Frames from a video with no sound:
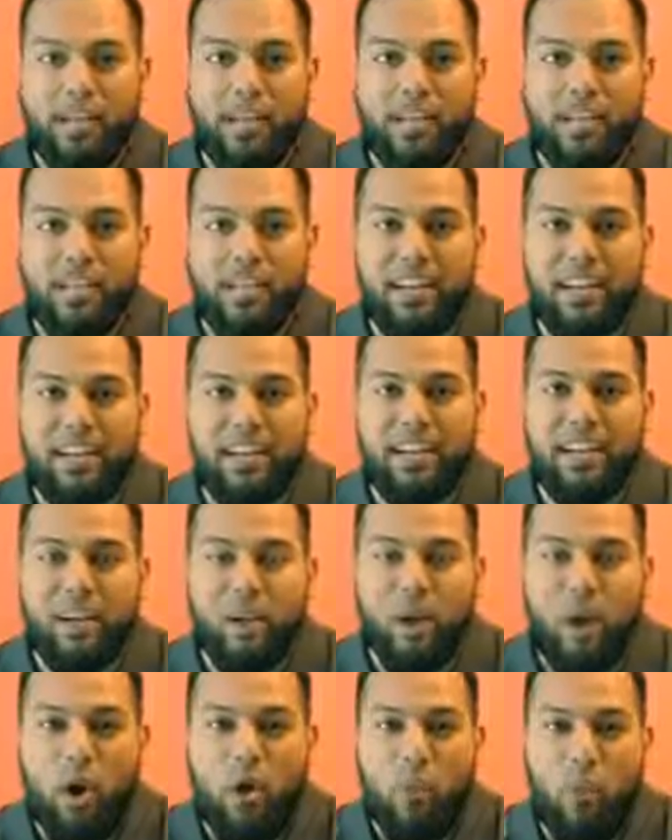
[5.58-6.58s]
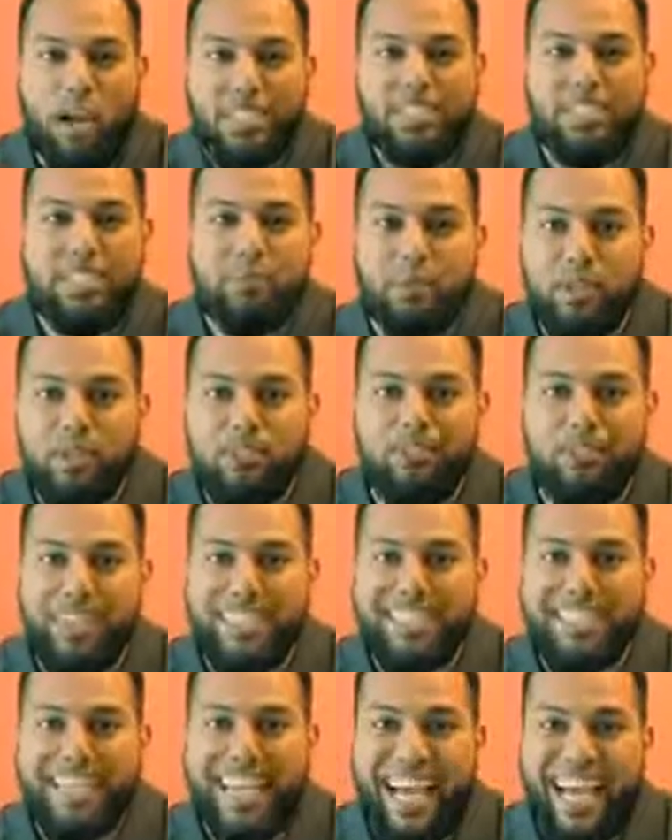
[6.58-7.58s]
Bilal Khan, and you are watching the most
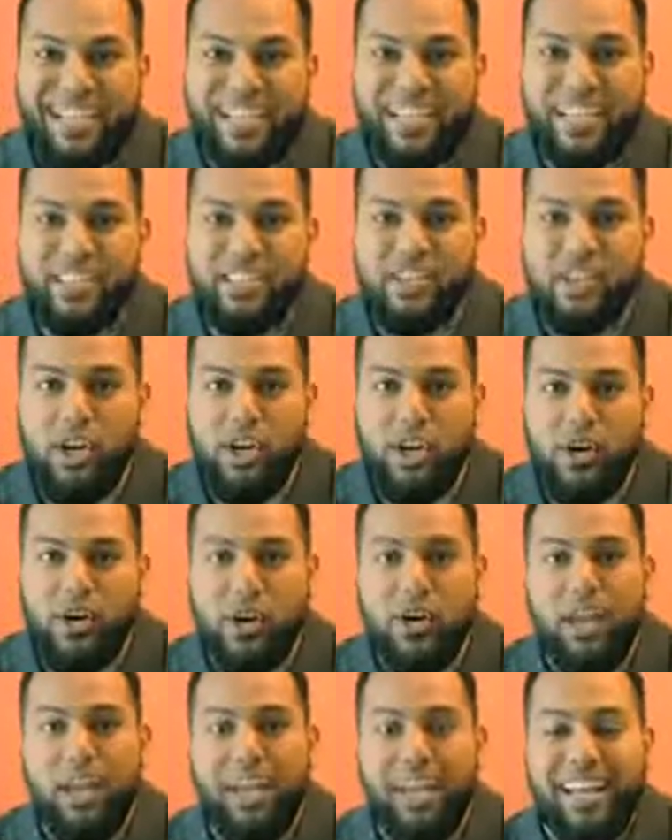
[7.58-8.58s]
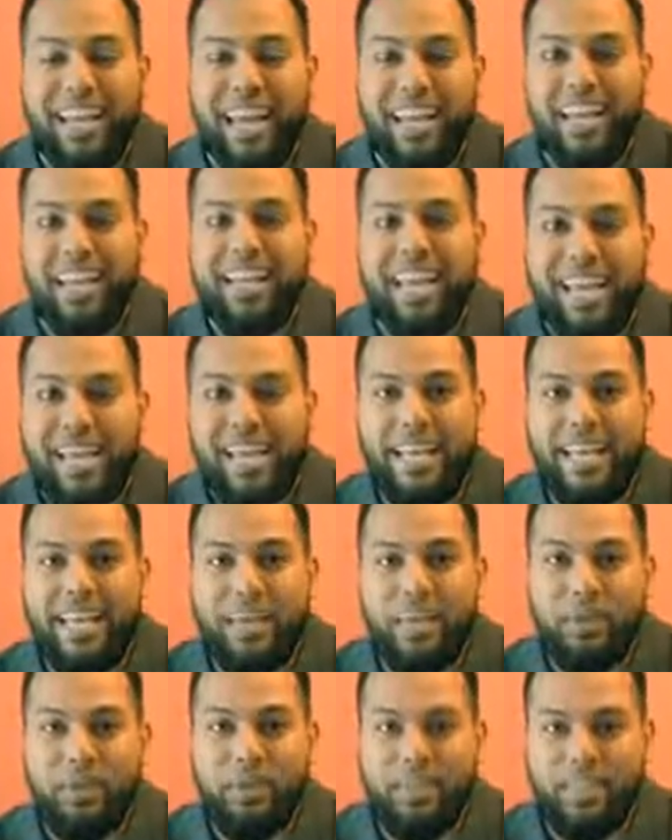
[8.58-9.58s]
fantastic show on how to kick it
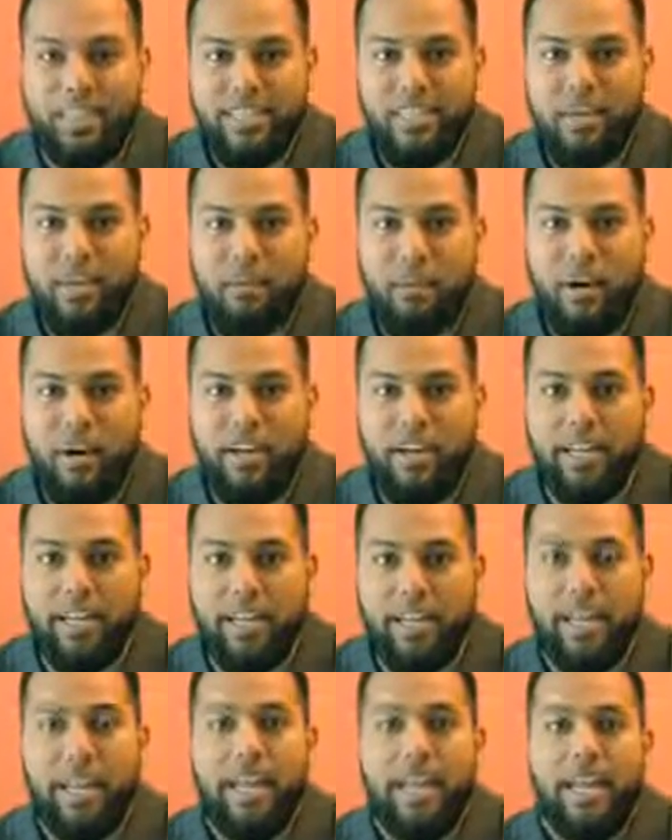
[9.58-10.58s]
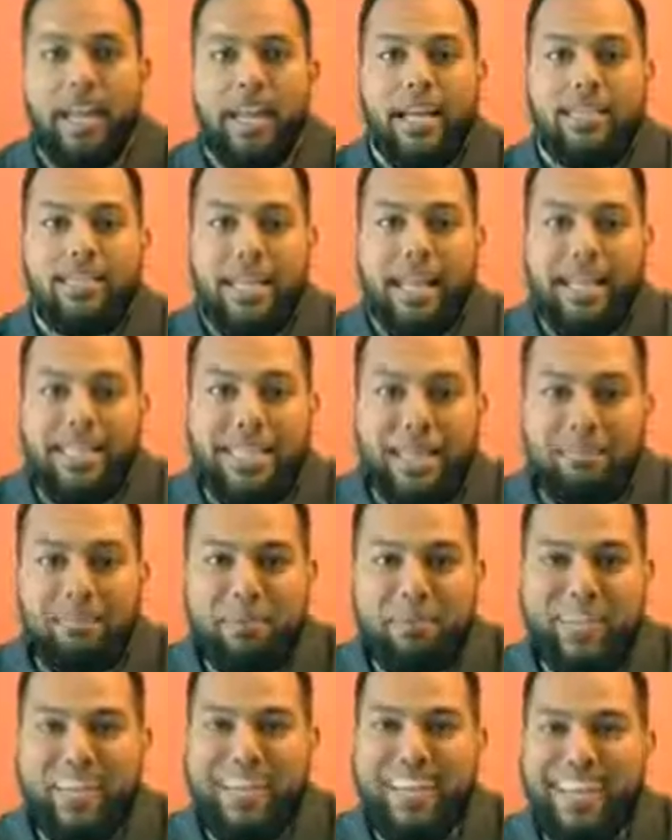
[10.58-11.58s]
with digital marketing. In today's
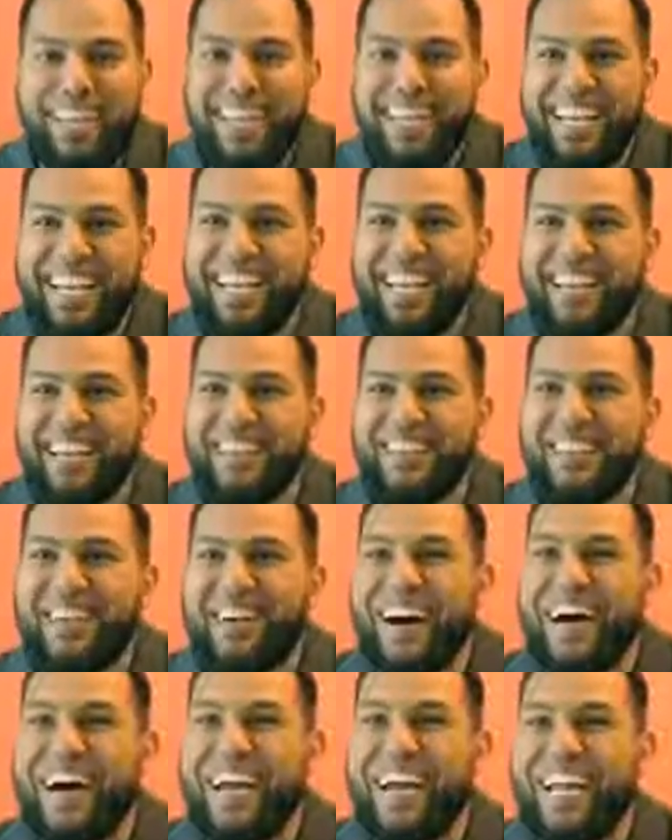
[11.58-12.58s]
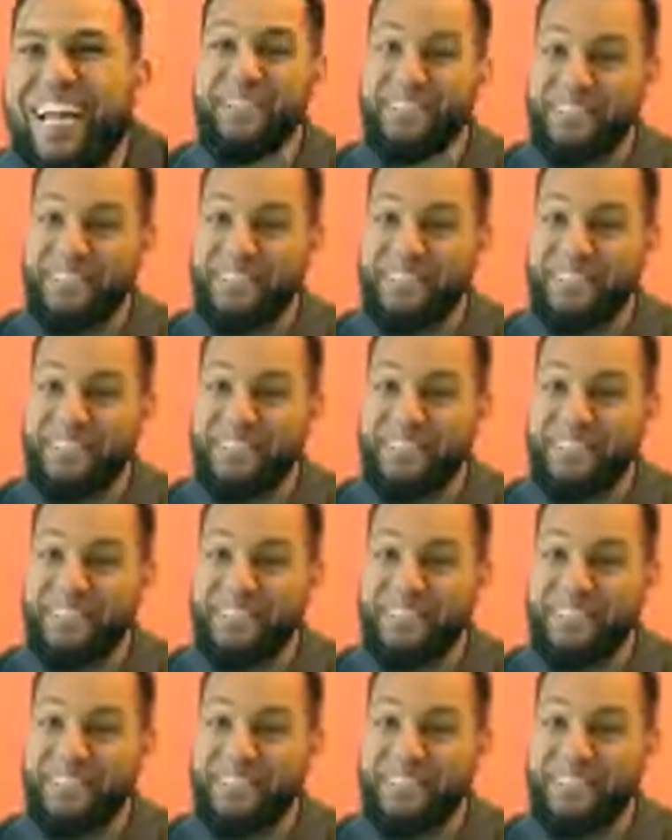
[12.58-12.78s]
episode, what?